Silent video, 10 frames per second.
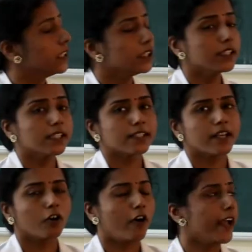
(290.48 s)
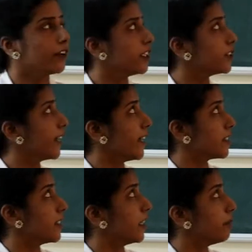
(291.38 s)
This is a coagulation
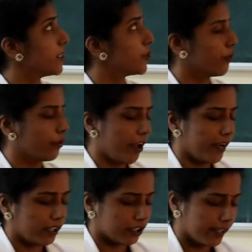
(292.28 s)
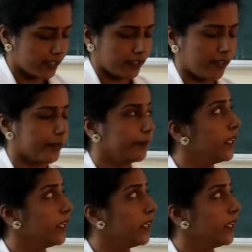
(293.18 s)
cascade, picture of coagulation cascade.